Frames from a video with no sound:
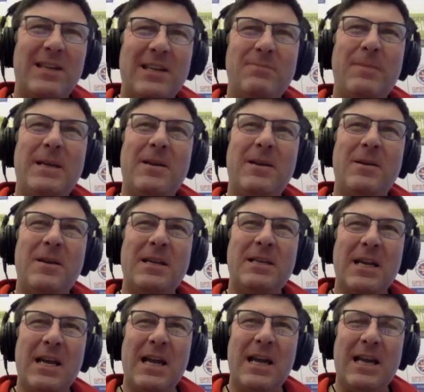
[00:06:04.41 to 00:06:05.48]
It's
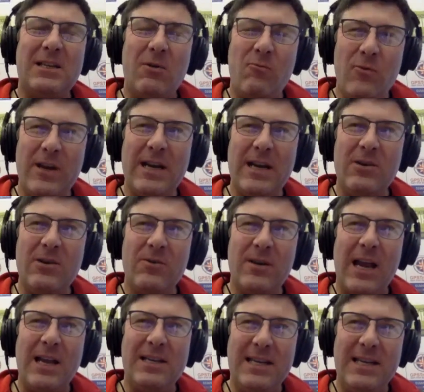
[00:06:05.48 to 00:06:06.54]
a really good
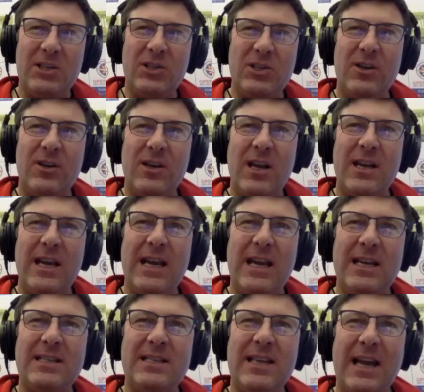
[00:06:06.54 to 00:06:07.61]
addition, and it
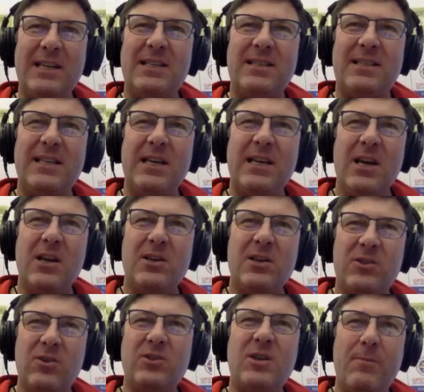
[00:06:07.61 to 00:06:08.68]
is nice to see
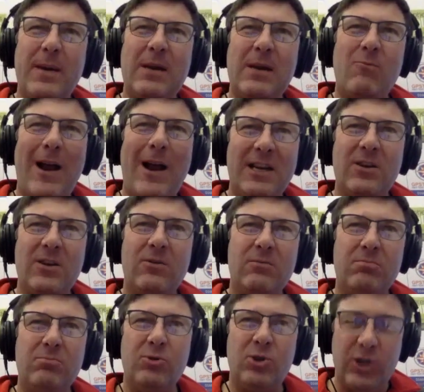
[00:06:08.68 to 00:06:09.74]
such a big
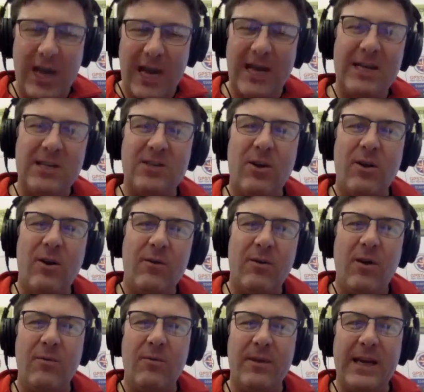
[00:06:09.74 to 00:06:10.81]
radical change
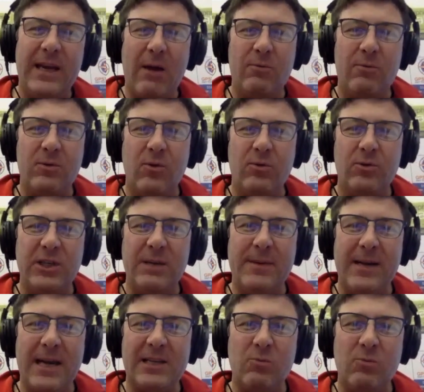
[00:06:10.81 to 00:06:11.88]
on the outdoor
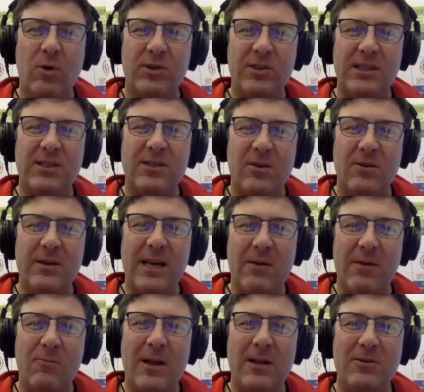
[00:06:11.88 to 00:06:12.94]
GPS watches. So yeah,
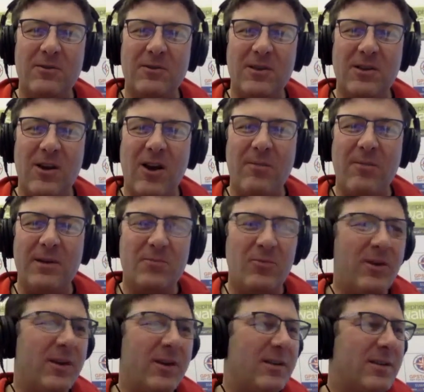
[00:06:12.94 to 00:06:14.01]
well done to Garmin. It's
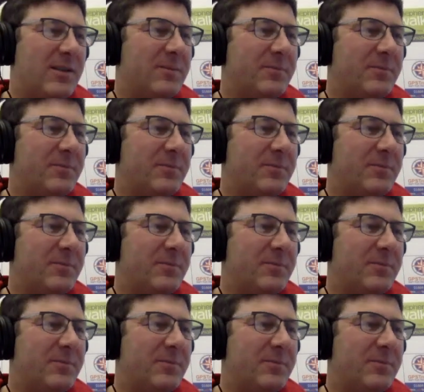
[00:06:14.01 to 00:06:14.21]
brilliant.